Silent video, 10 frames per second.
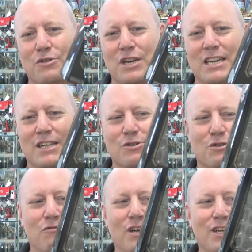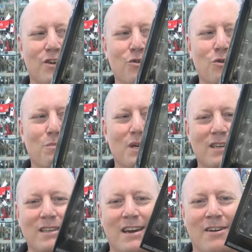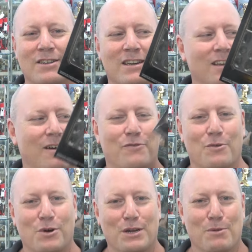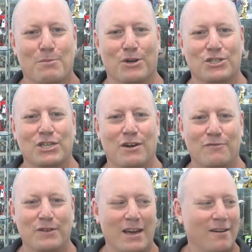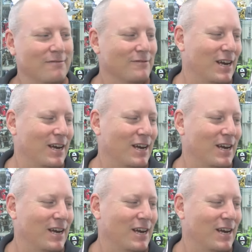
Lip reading: think he looks really cool. But yeah, I don't know if I want him on my shelf now.